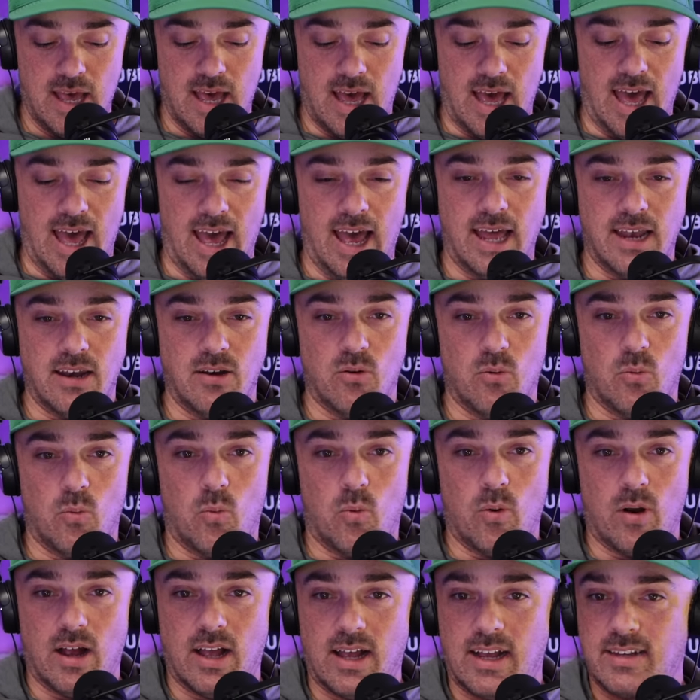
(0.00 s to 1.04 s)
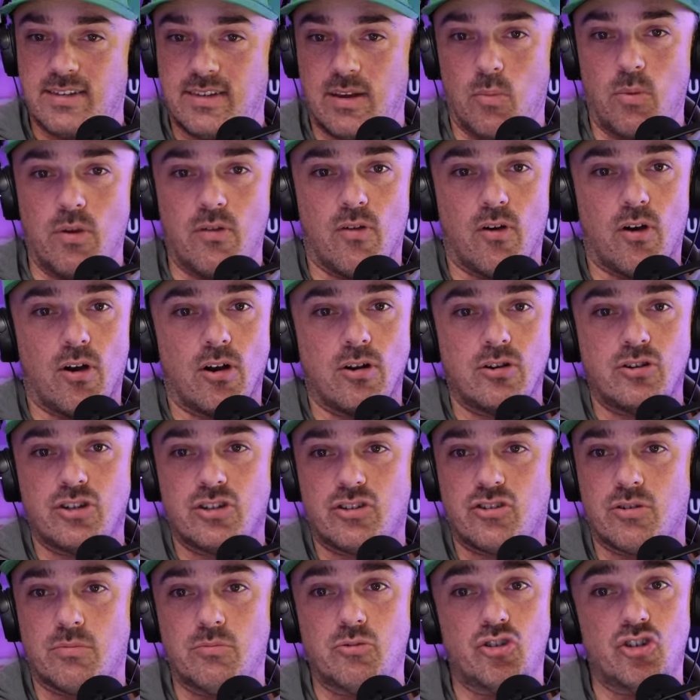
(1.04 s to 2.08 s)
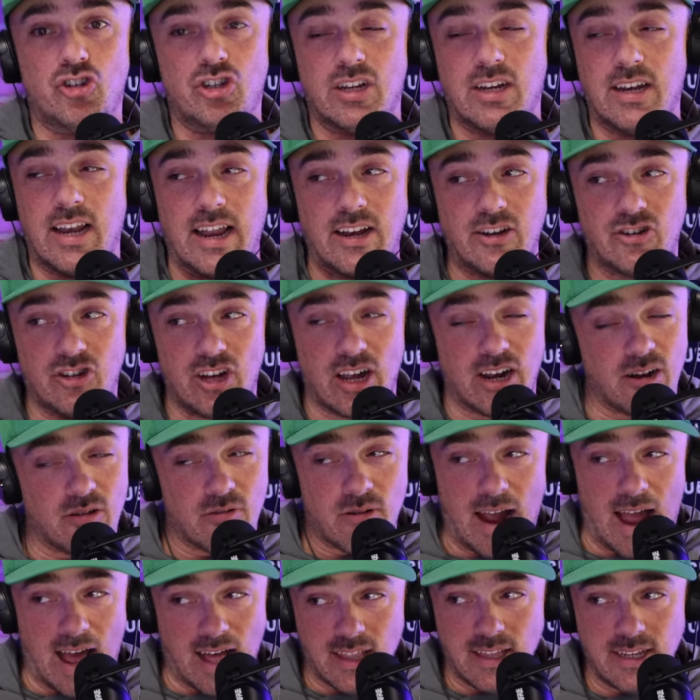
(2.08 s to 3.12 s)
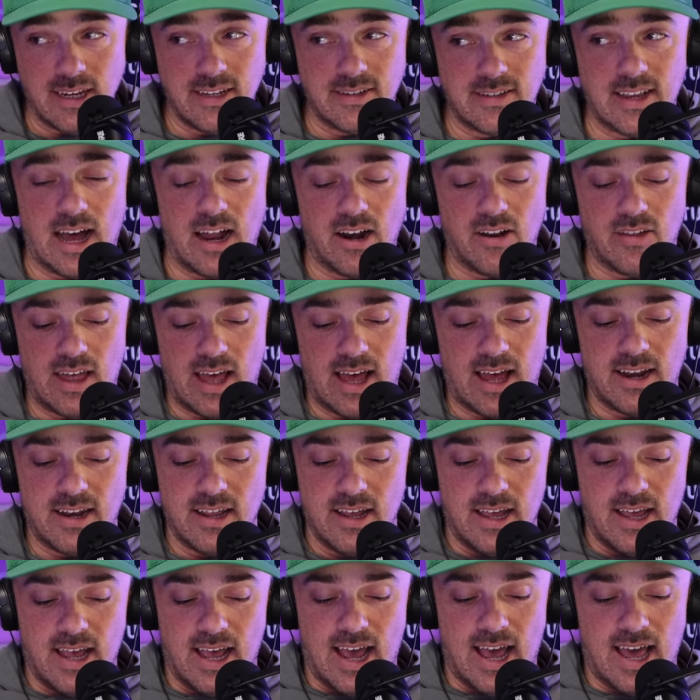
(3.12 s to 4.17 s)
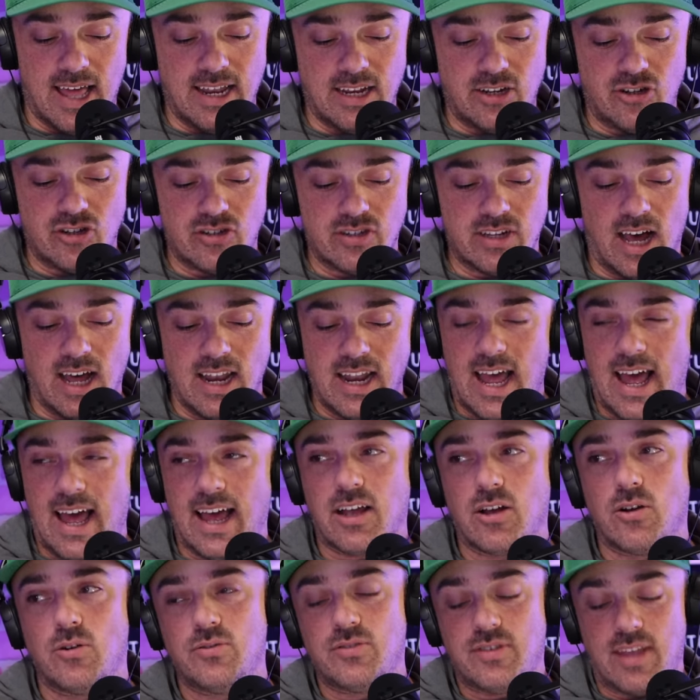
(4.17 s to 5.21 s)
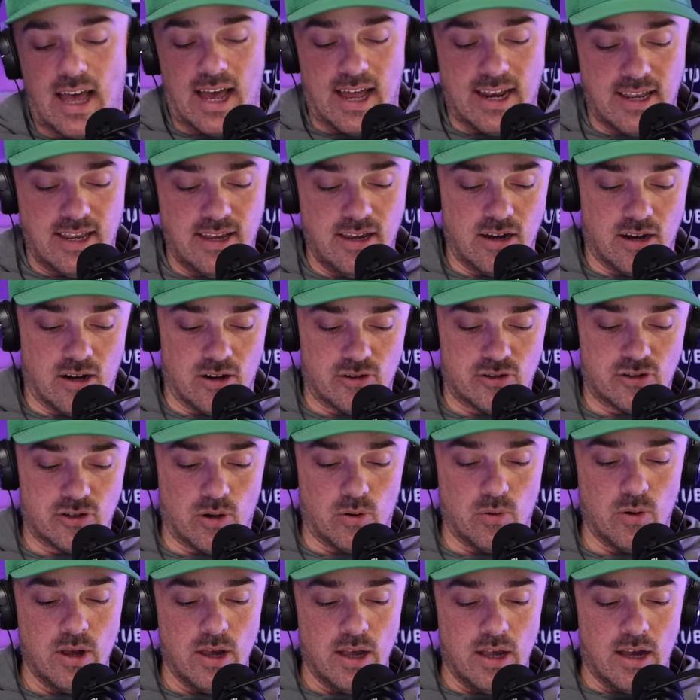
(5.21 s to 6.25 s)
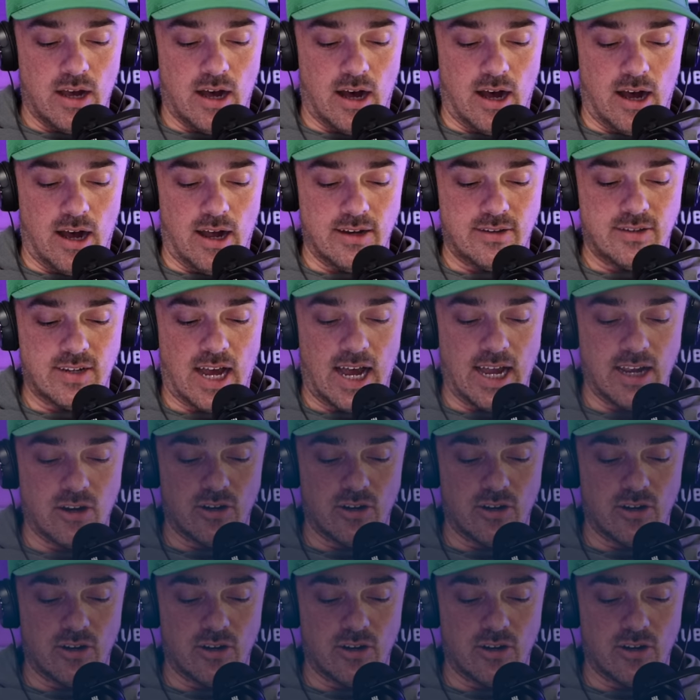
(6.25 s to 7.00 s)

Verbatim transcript: and where, like I said, we've heard just some gen- generalities out of that, and it just kind of echoes that here. So uh, Tiger